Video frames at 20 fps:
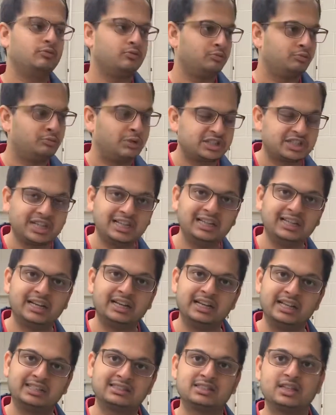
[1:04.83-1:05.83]
machine
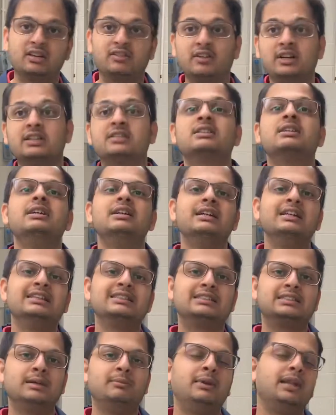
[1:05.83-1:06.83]
learning servers,
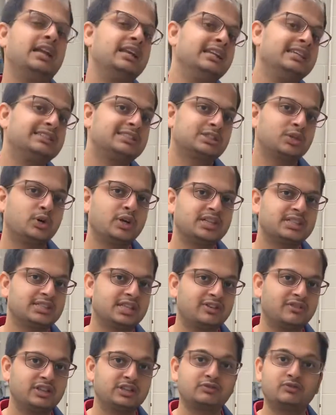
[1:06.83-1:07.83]
similarly storage
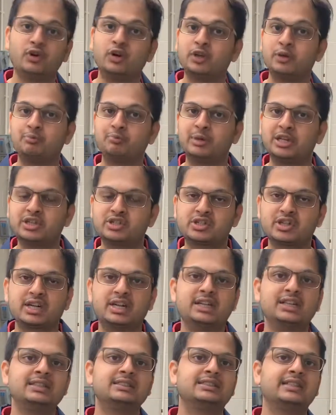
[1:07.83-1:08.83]
servers for your
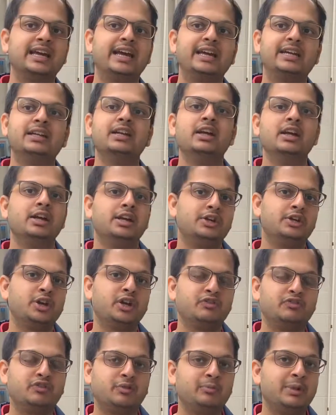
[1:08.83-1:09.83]
pictures and your
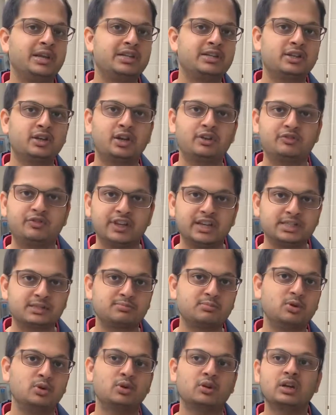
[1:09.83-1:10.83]
information on
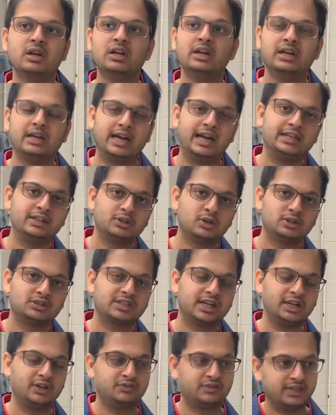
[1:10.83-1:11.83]
Facebook and those
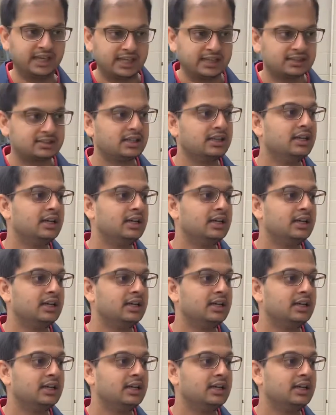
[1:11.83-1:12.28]
kind of things.